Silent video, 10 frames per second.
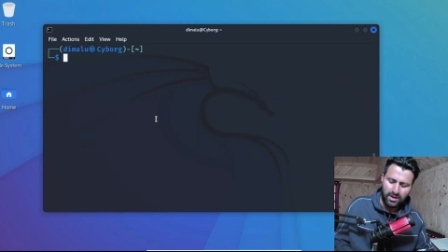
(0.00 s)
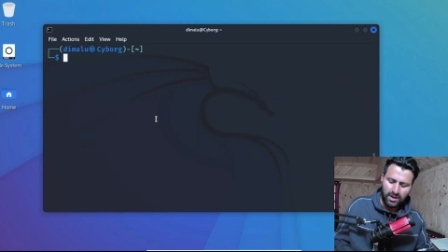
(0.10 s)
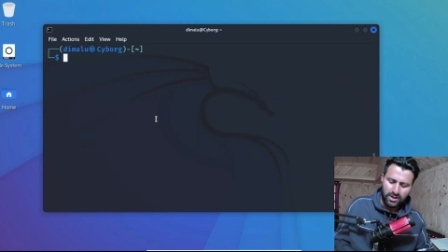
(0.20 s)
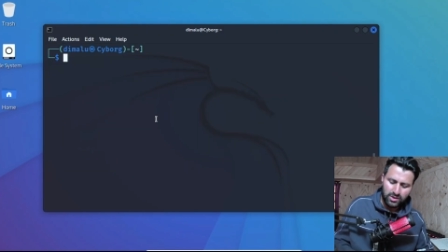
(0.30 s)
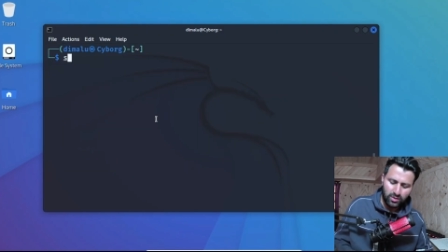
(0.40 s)

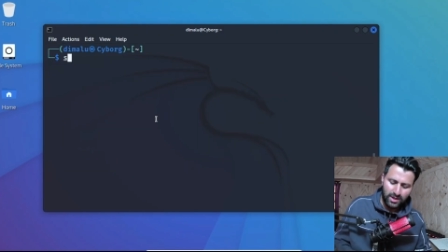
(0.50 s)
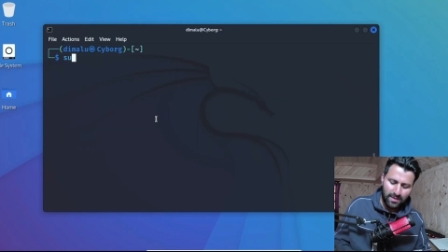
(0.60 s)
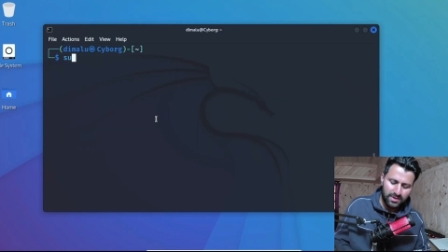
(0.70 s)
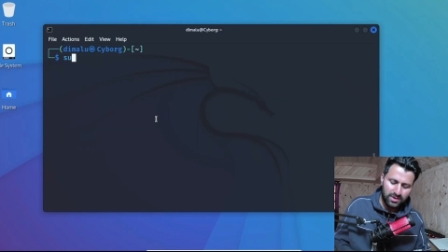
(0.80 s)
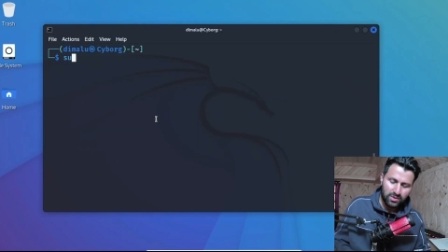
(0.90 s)
So
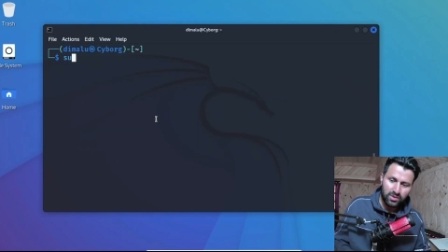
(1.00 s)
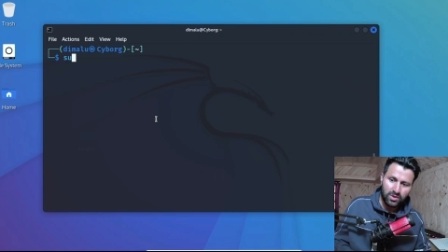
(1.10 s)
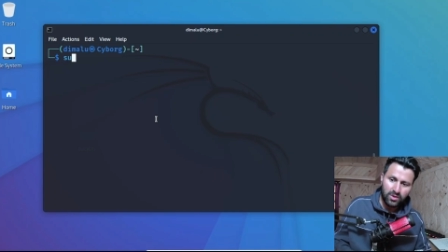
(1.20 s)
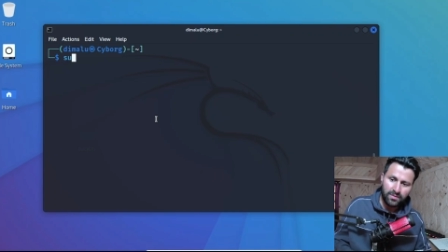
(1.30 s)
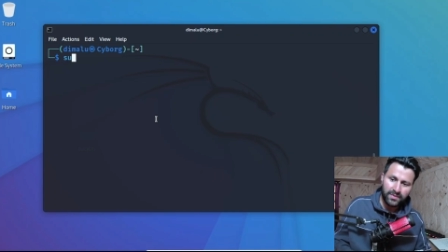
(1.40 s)
type
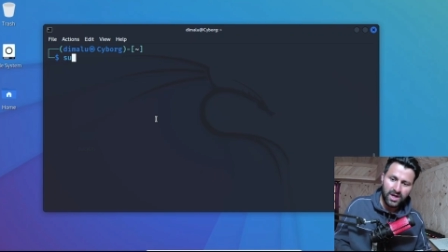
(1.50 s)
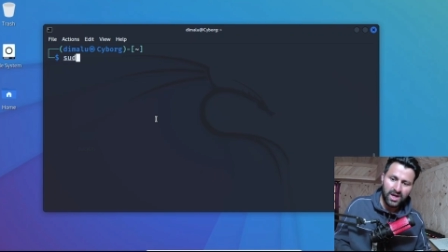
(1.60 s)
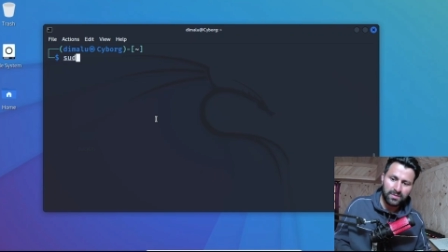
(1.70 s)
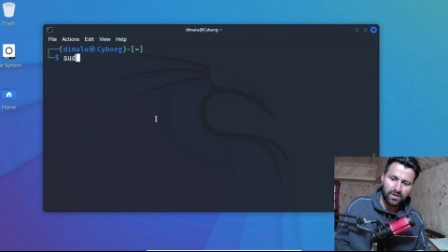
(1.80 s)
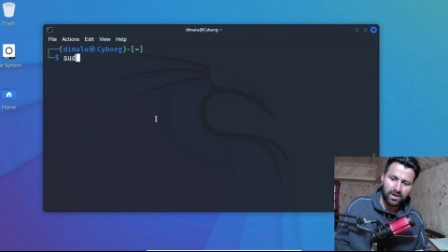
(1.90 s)
sudo,
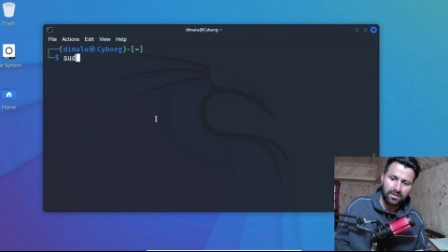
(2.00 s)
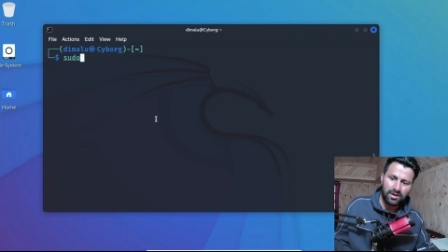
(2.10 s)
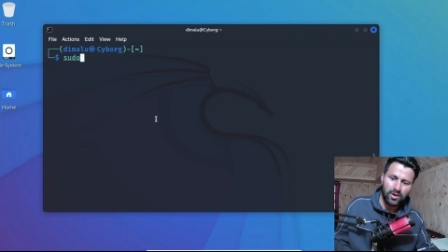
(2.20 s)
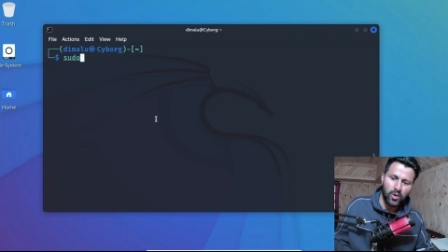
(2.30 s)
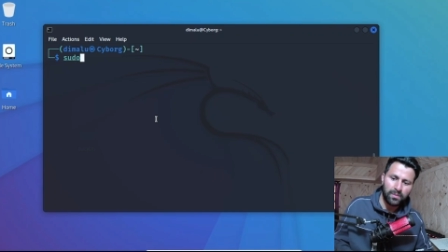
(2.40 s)
I'm gonna
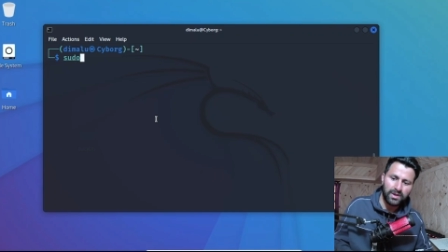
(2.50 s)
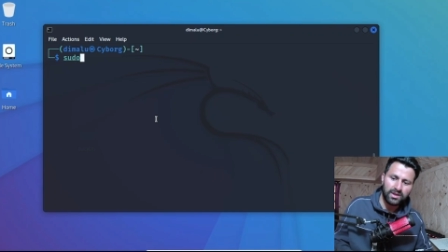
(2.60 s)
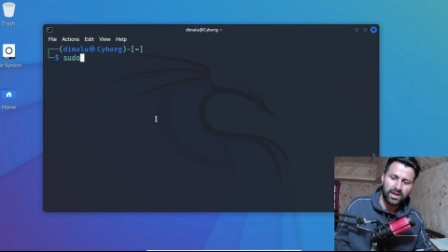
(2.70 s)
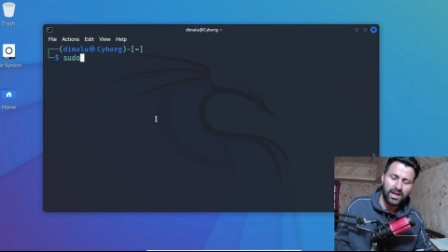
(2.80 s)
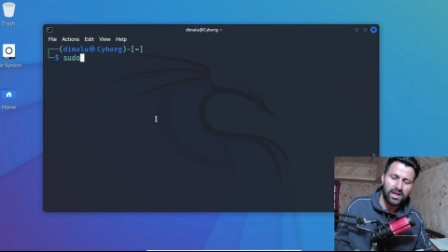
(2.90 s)
open
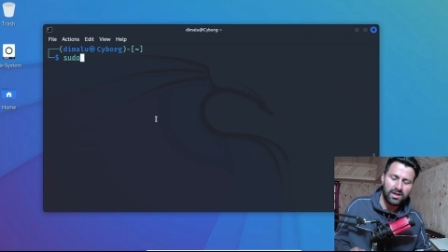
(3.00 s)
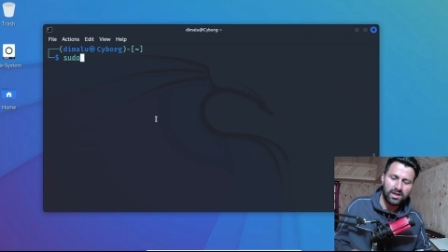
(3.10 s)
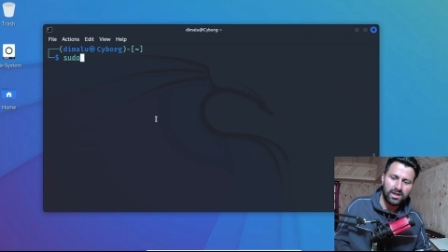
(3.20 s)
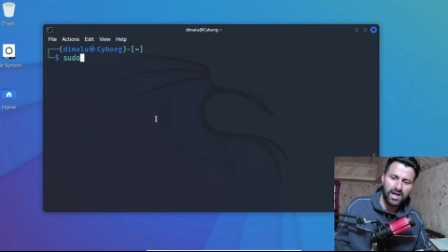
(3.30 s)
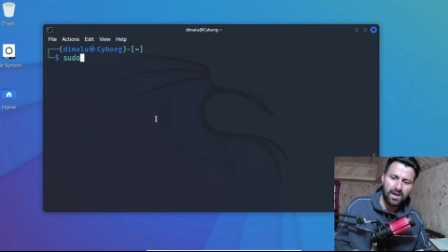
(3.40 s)
the
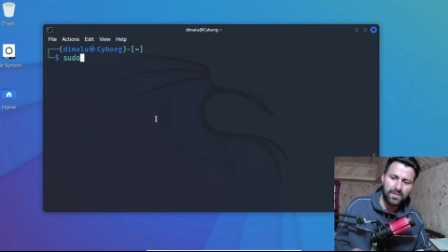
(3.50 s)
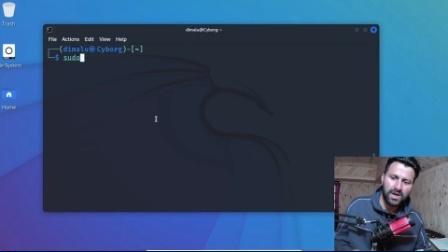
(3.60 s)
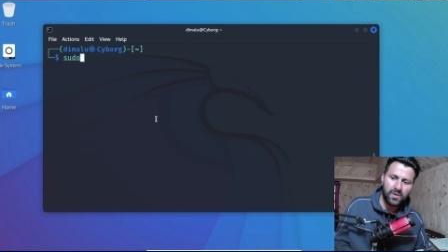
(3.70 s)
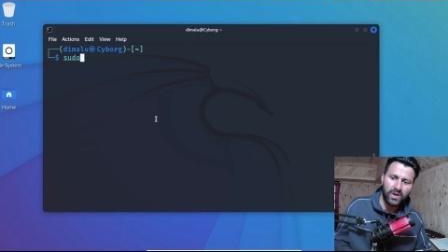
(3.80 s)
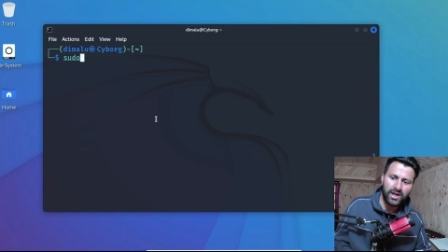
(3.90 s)
damn
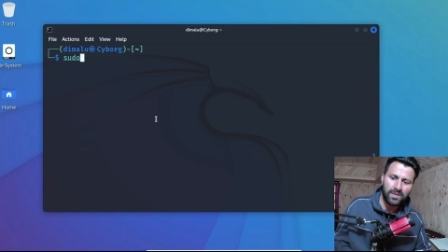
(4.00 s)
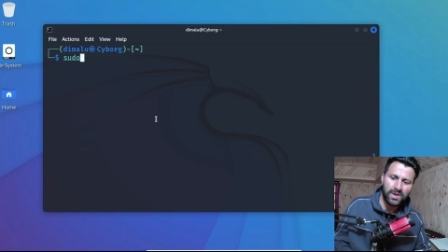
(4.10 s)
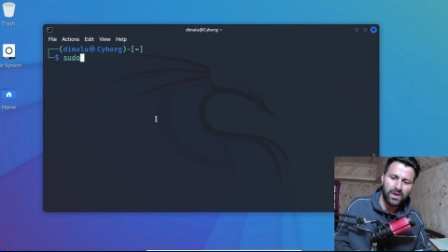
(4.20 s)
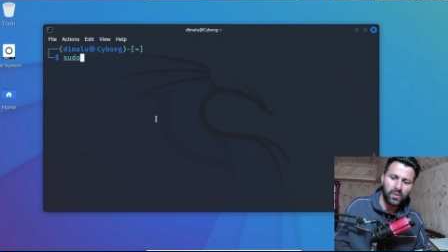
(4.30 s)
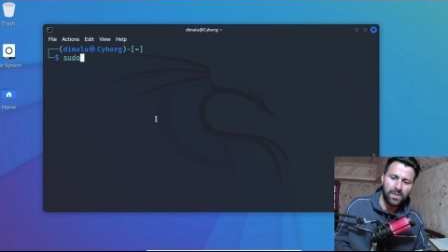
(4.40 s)

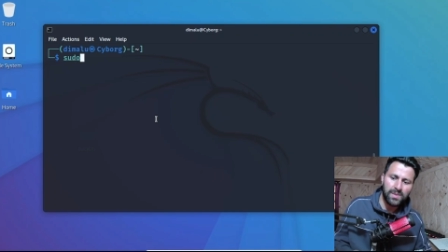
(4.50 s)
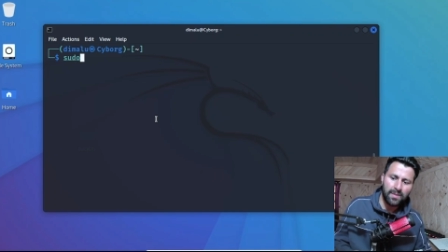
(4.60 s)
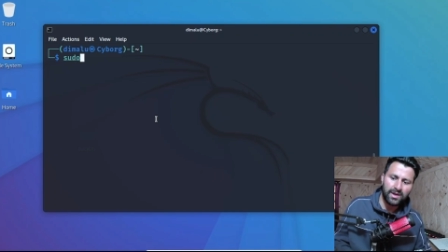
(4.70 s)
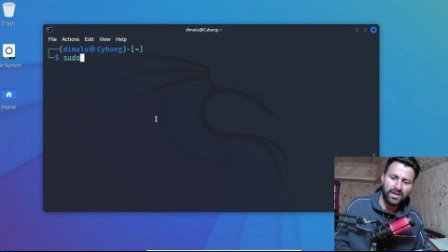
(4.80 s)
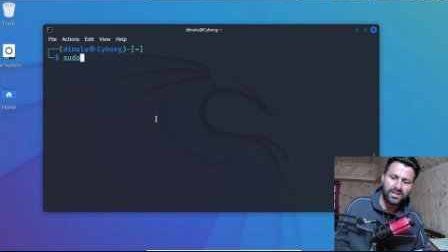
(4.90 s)
vulnerable web
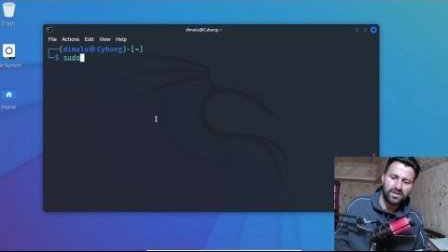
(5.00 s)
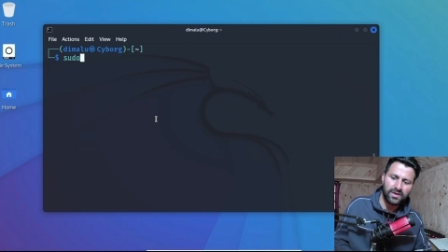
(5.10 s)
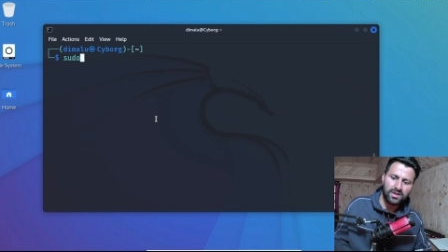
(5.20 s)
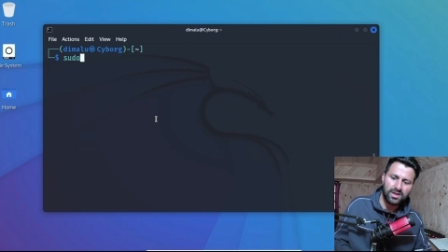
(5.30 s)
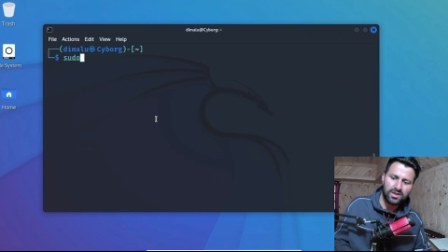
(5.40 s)
application first.